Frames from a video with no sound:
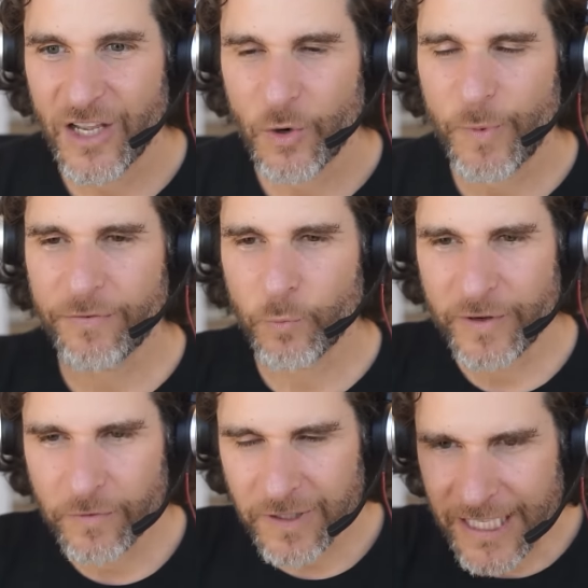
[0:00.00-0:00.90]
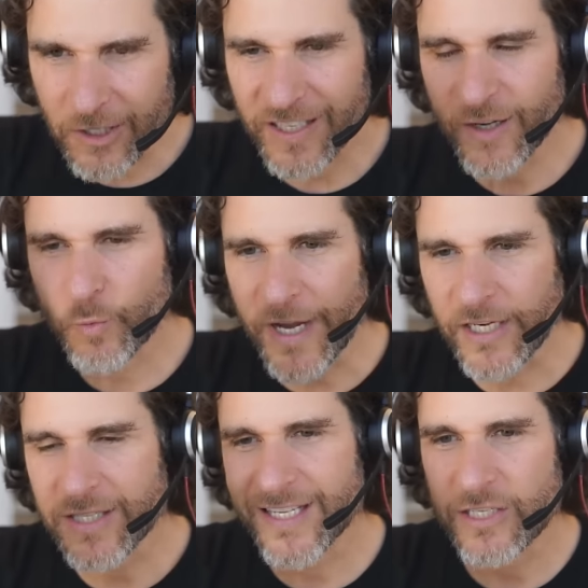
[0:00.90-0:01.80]
we've we've literally
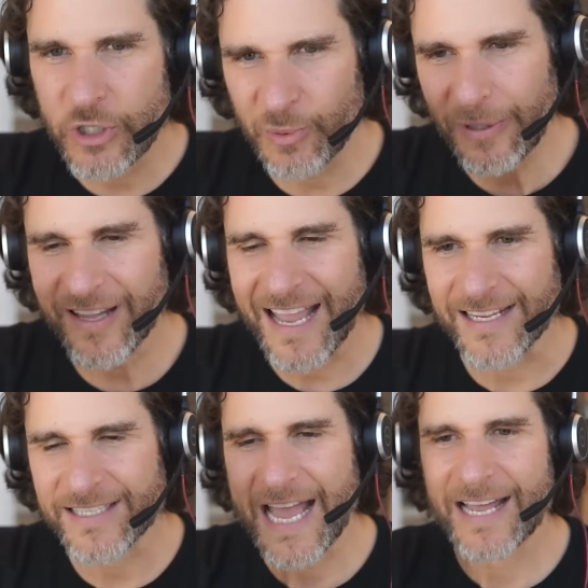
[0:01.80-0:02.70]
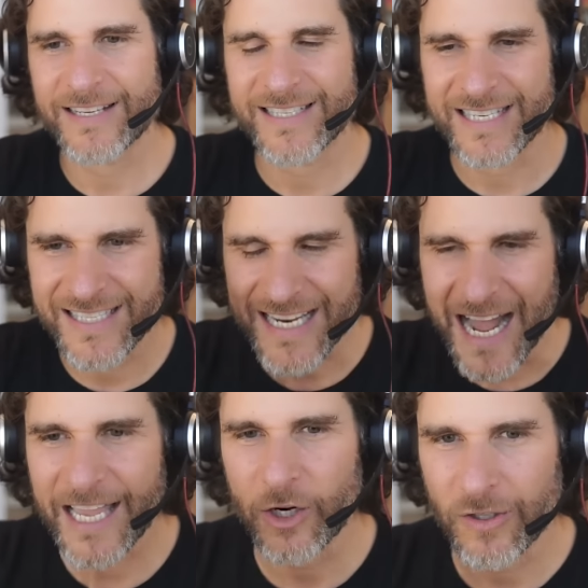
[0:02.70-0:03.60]
reached this new place at a
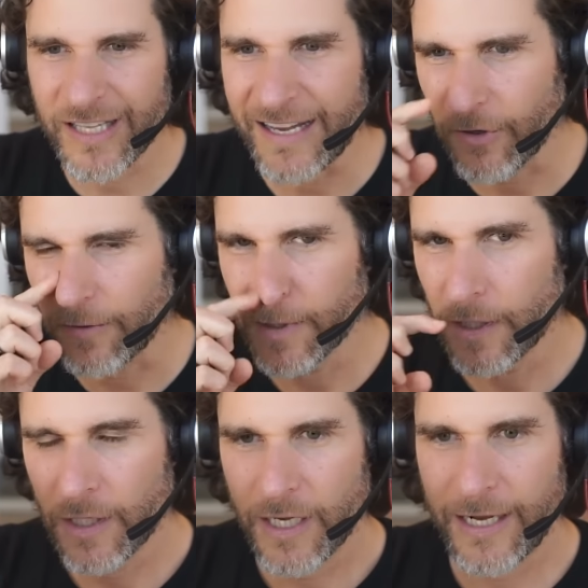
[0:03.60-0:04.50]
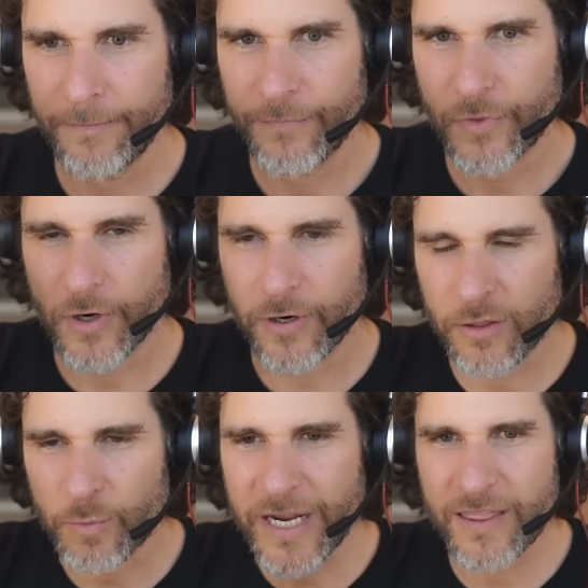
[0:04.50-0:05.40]
societal level um, there are
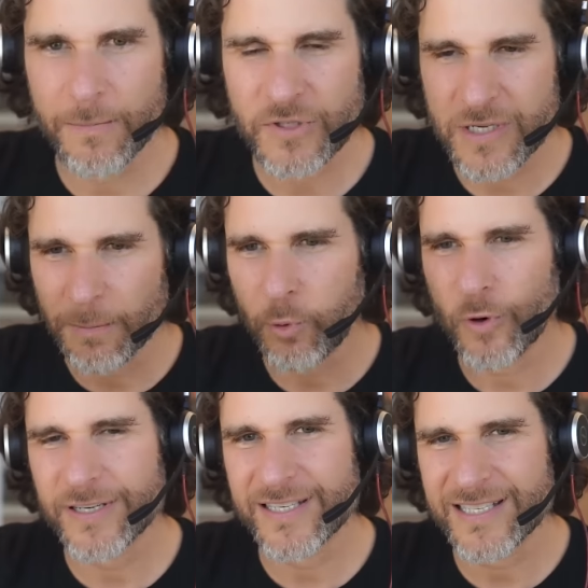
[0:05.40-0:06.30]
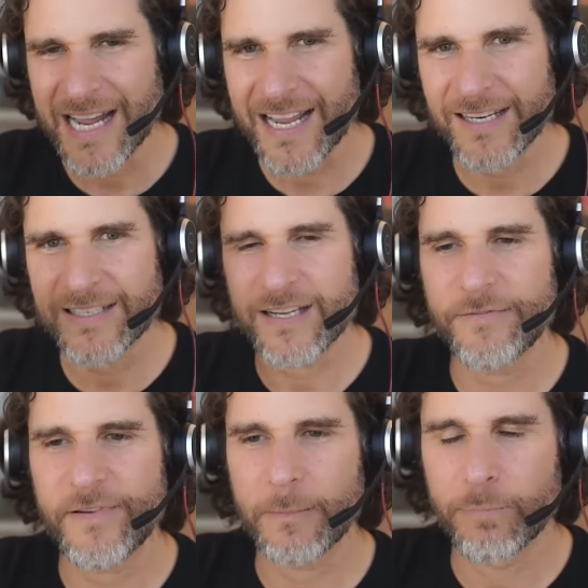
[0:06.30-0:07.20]
three of the most important
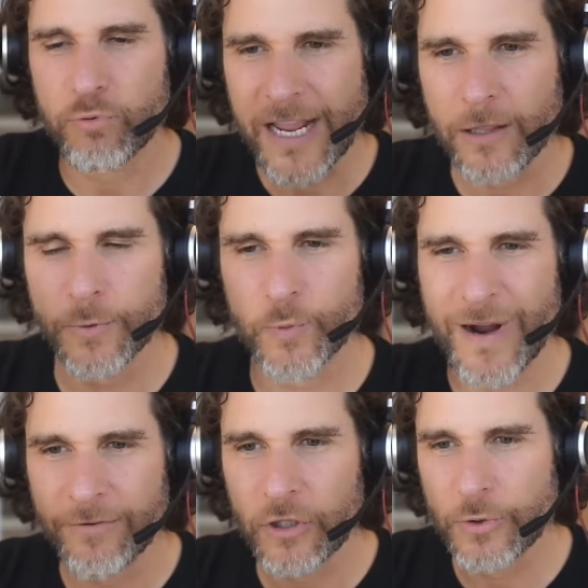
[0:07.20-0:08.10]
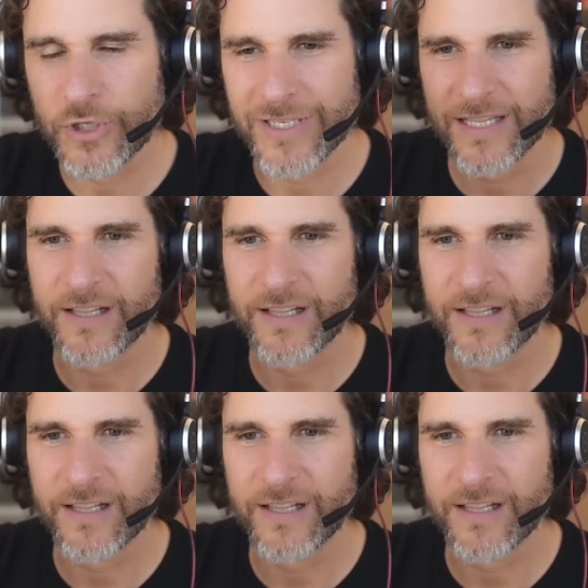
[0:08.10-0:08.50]
scientific breakthrough revolutions in the